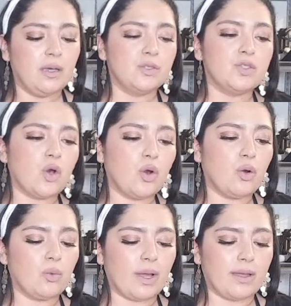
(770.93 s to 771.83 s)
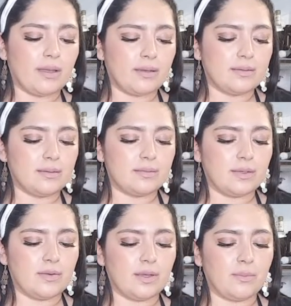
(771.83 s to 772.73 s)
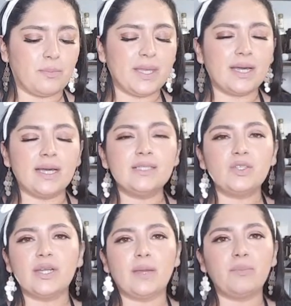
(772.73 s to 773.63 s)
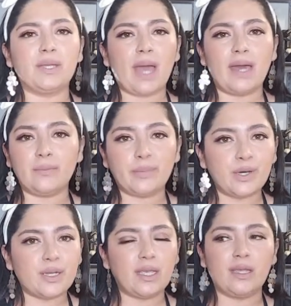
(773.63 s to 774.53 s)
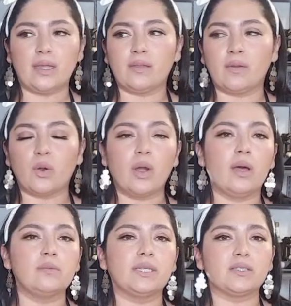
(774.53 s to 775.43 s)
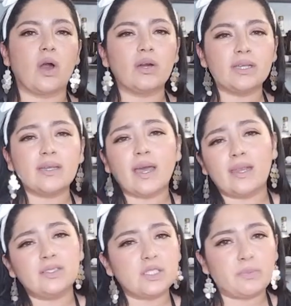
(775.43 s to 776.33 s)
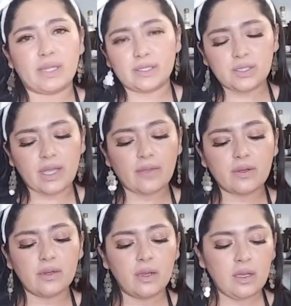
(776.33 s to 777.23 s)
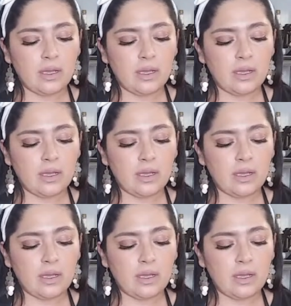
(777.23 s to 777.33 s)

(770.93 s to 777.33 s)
So because you're gonna be adding pudding and then the crowns, it's all gonna kind of just blend together.